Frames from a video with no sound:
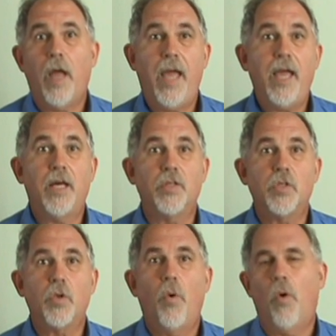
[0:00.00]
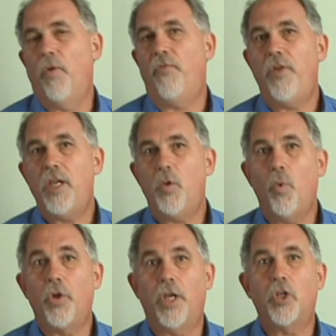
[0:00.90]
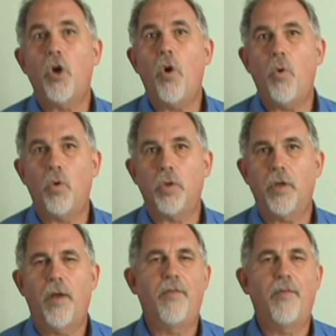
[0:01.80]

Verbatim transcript: hands or feet will get cold.